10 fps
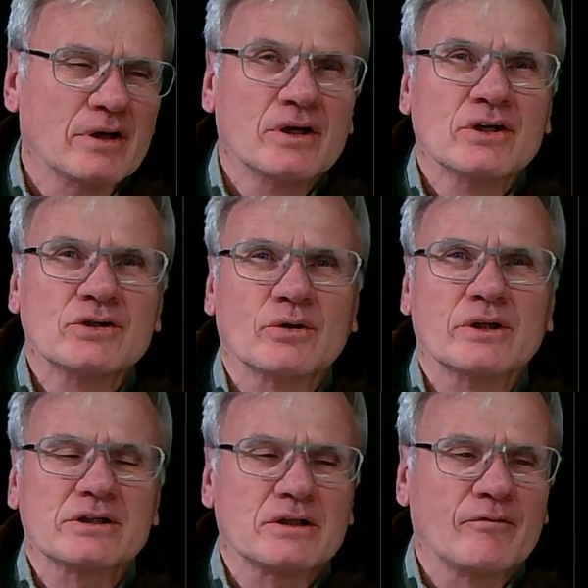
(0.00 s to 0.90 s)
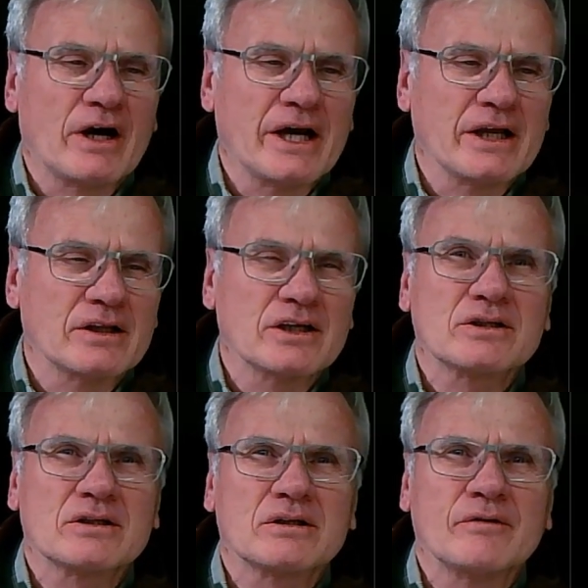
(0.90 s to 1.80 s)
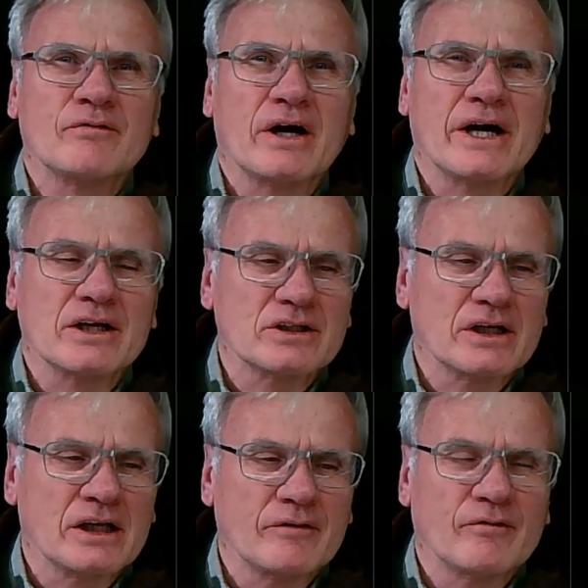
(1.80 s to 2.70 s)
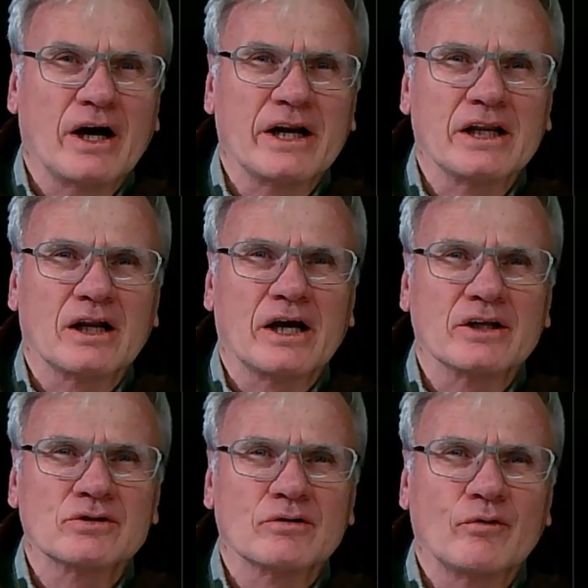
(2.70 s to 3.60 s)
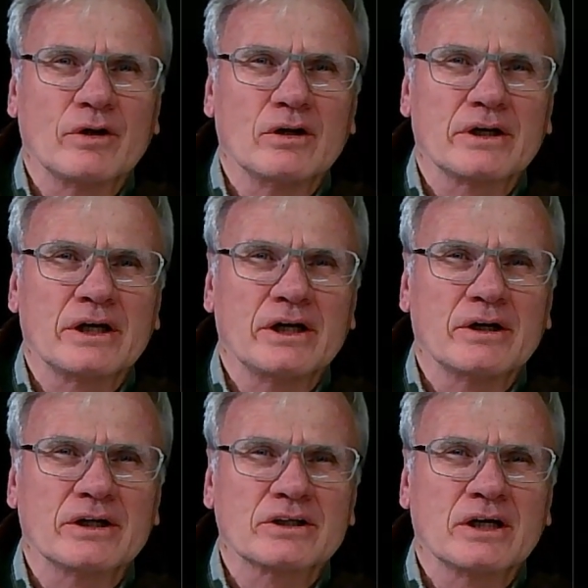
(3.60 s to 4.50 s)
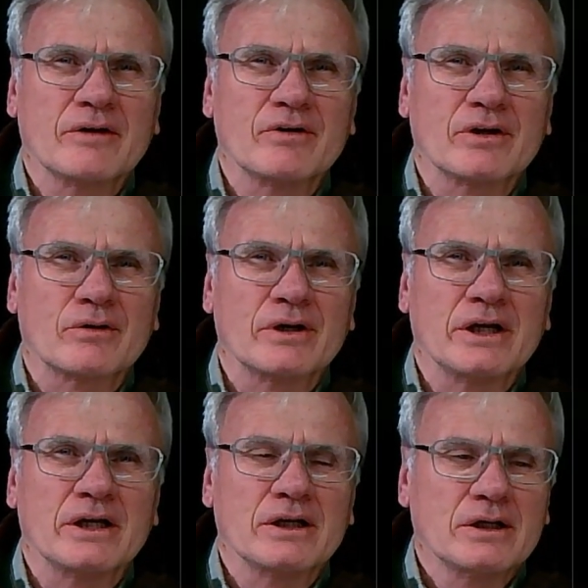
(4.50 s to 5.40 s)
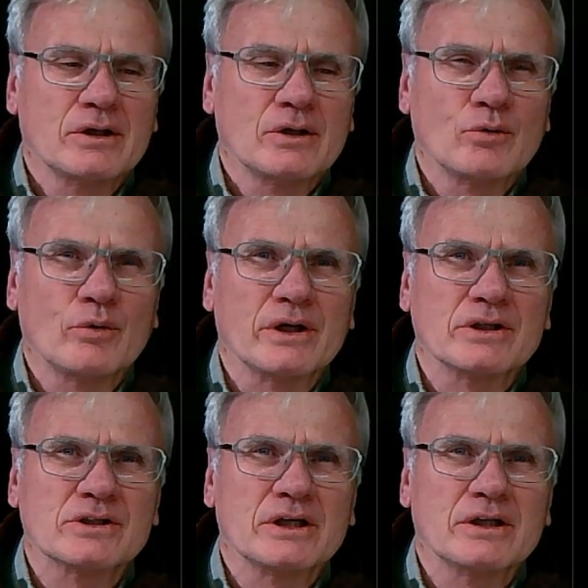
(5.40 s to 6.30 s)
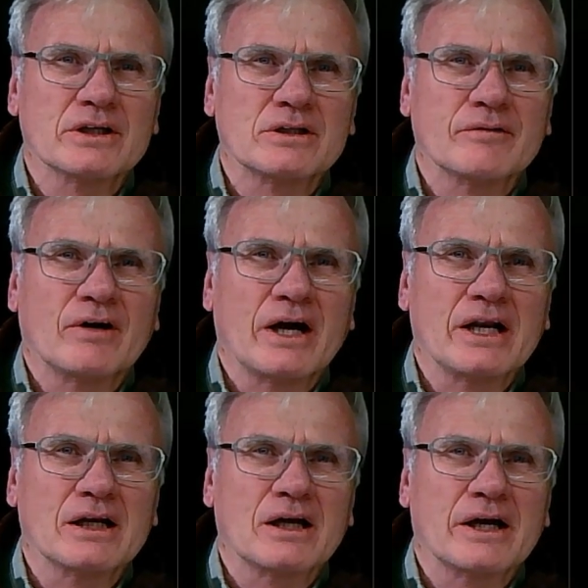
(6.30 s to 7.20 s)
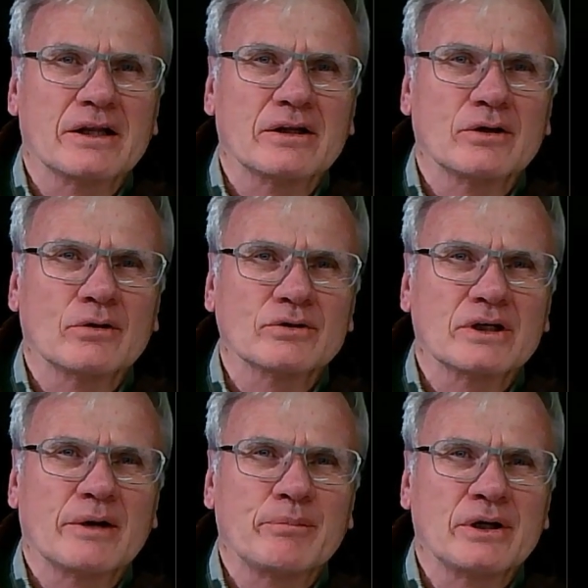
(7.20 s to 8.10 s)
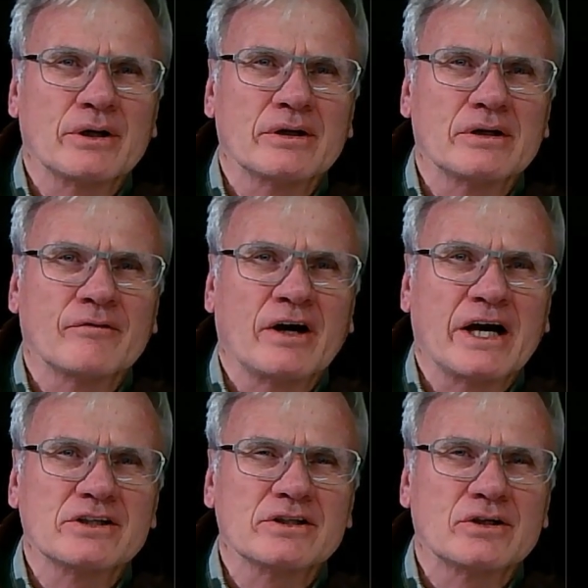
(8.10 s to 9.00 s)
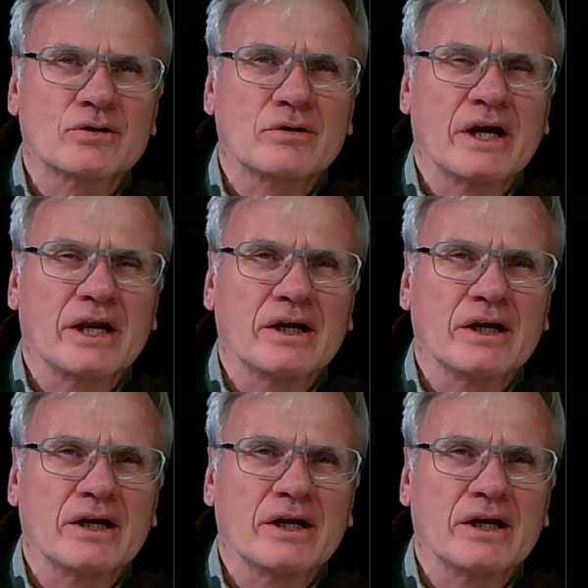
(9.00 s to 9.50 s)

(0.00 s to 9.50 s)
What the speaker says: So this defines a dividing line. So if we look here, it's kind of in green. We can see this dividing line that goes up here that divides the terrain,